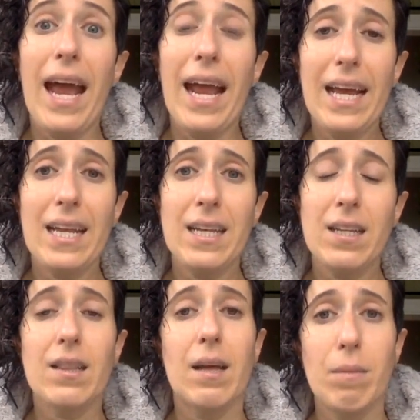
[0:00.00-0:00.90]

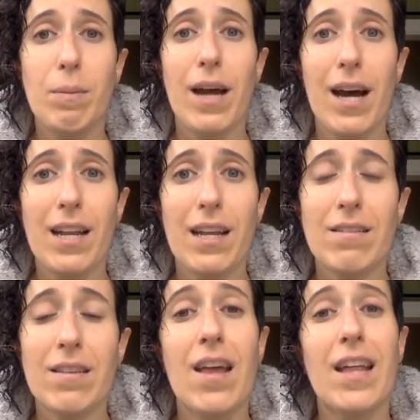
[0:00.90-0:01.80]
And let me be
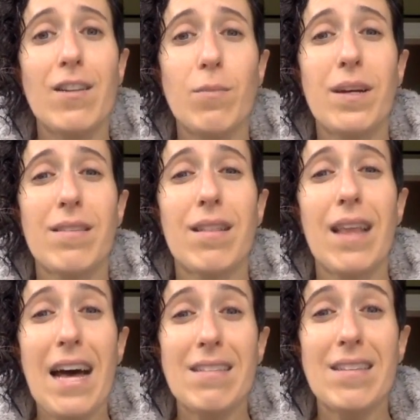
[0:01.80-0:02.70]
honest, that's because
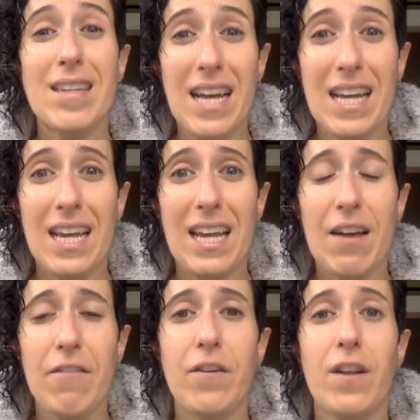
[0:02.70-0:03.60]
last night
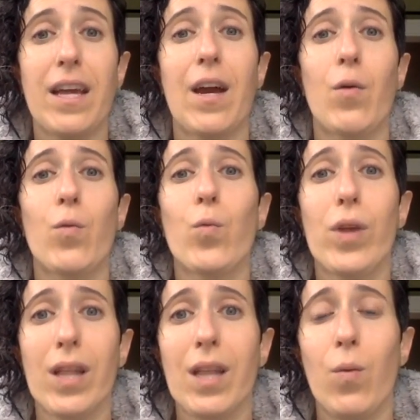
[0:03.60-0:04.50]
I felt like I
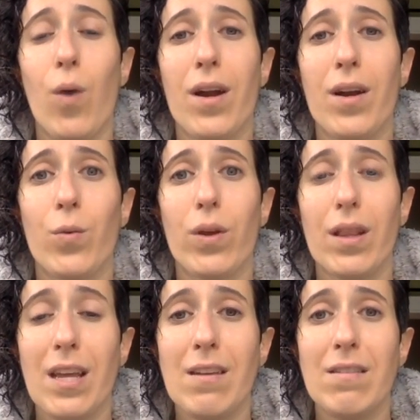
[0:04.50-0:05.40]
really wanted a
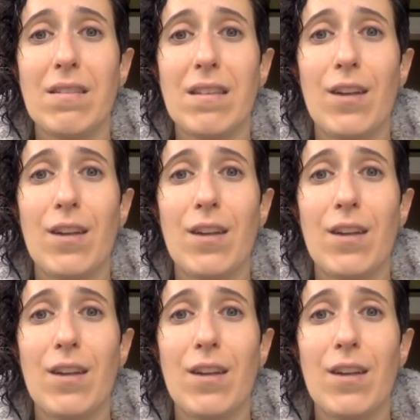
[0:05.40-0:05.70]
release.